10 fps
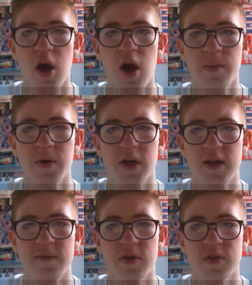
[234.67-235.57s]
I'm going to
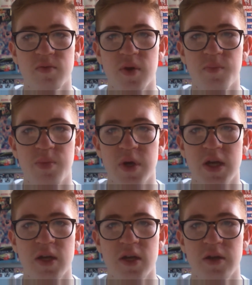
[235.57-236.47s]
give this one a
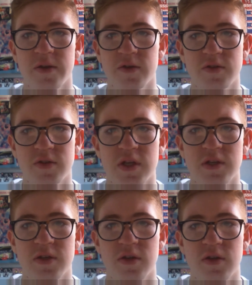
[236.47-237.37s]
B. It looks
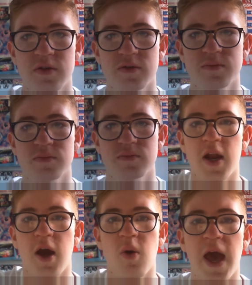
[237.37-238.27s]
decent.
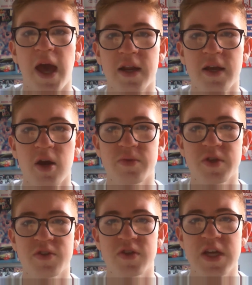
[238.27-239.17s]
Now heading up
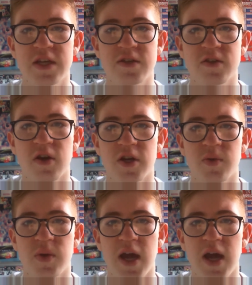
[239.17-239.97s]
to Teesside, we